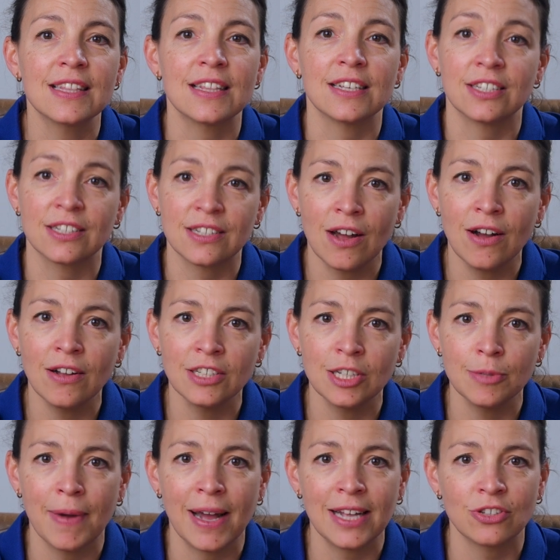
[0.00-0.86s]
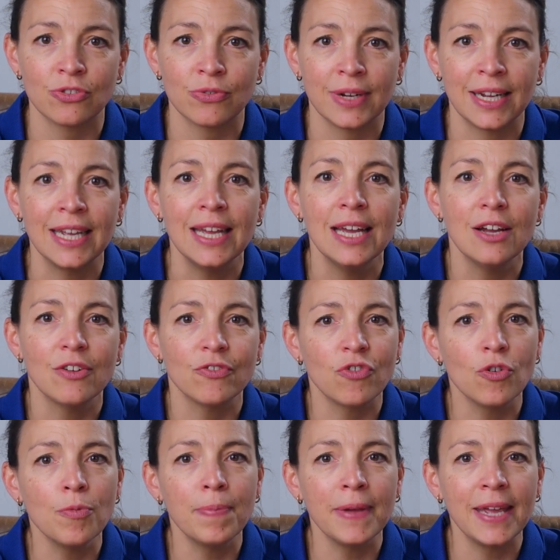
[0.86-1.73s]
the starter battery
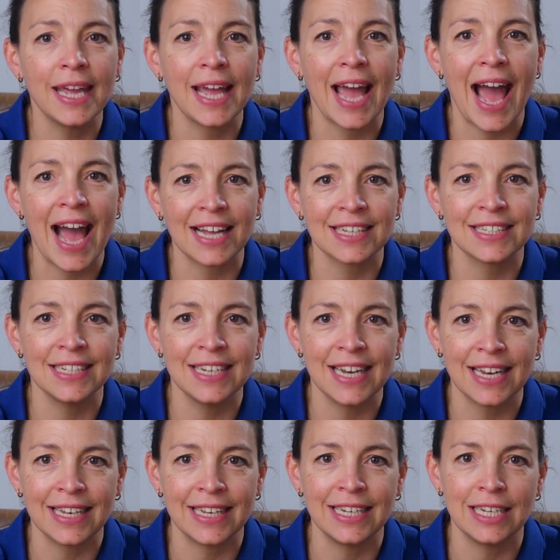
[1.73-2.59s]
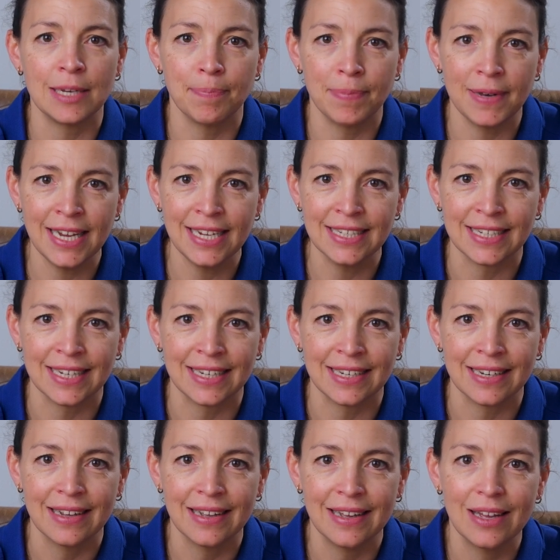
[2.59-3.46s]
from being accidentally
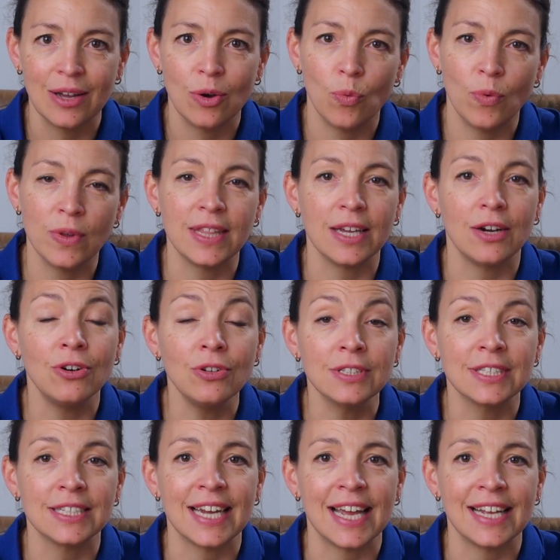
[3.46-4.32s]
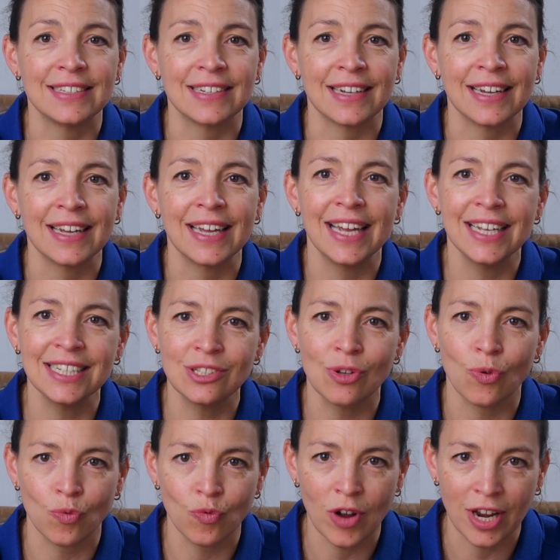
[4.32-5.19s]
depleted when the alternator is
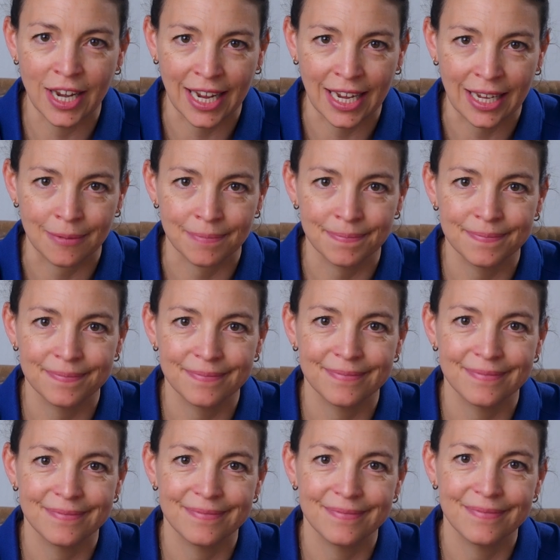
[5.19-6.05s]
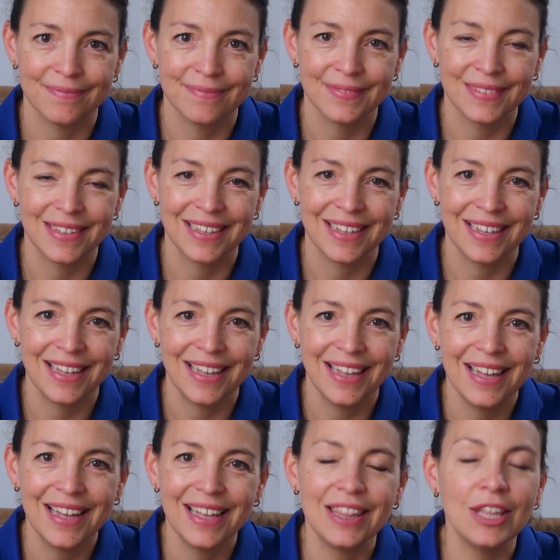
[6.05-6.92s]
not running.
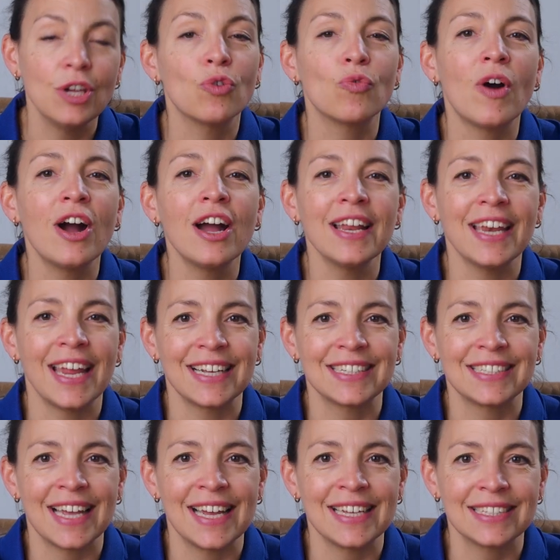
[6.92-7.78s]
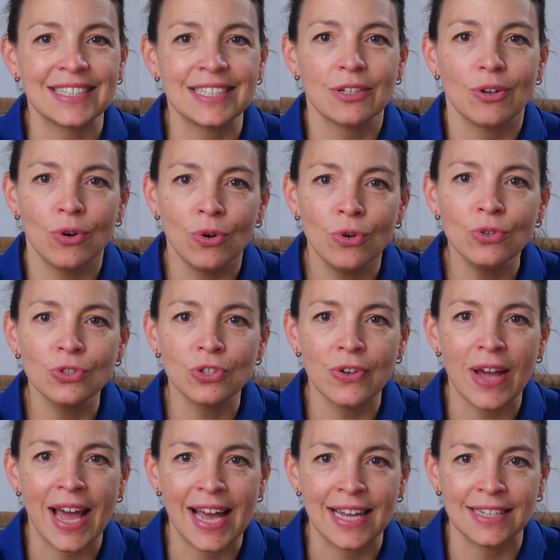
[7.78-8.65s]
The Orion XS
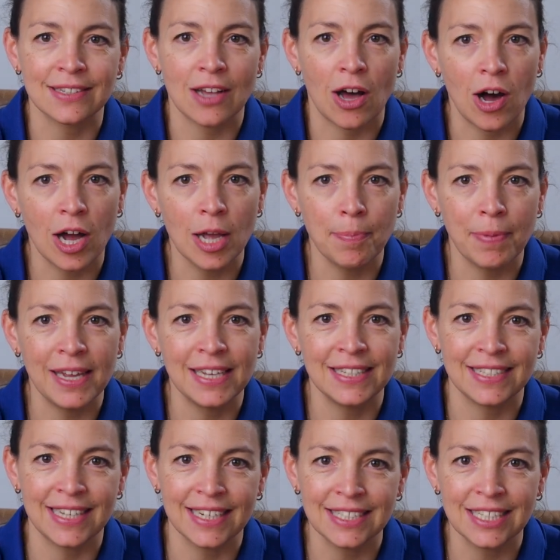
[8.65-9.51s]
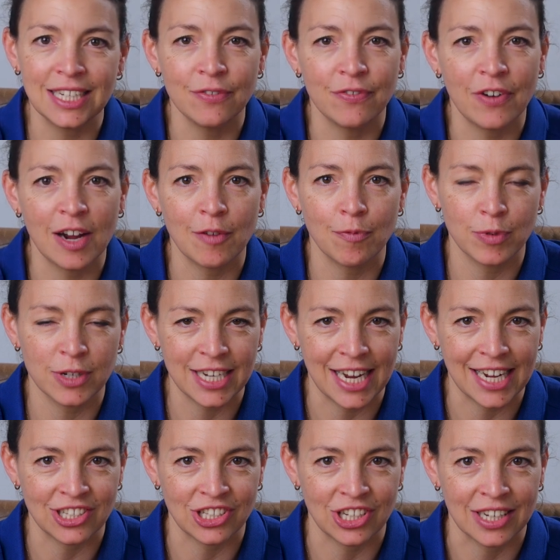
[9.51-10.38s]
also has IP65
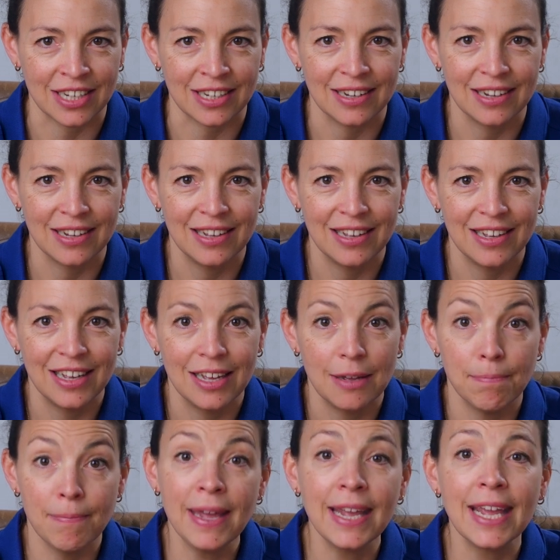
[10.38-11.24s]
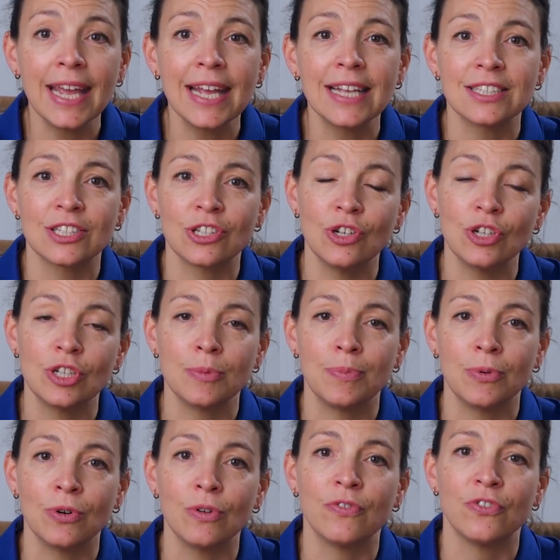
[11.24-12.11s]
protection, making it
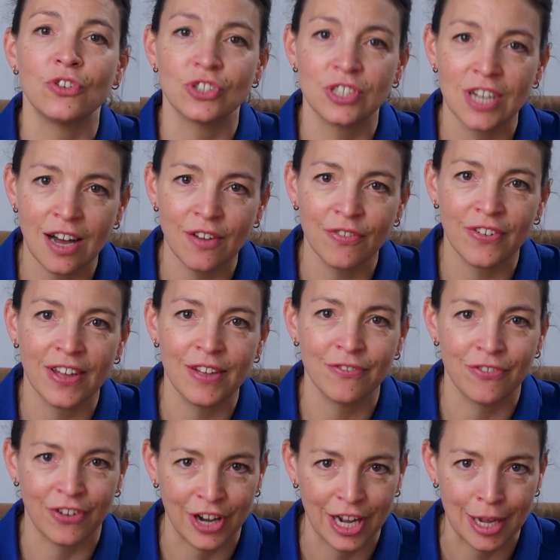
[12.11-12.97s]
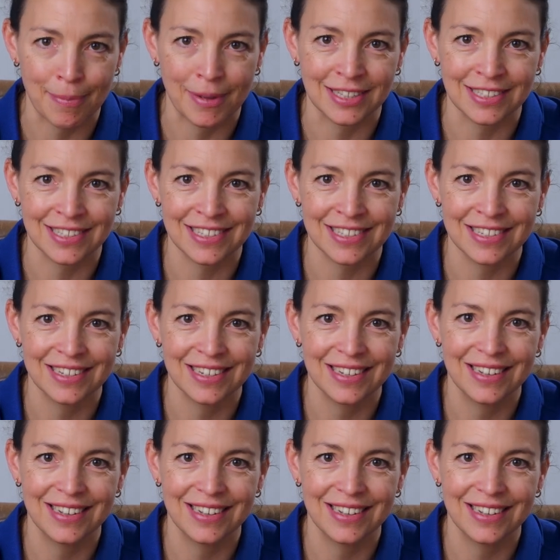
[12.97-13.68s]
suitable for tough environments.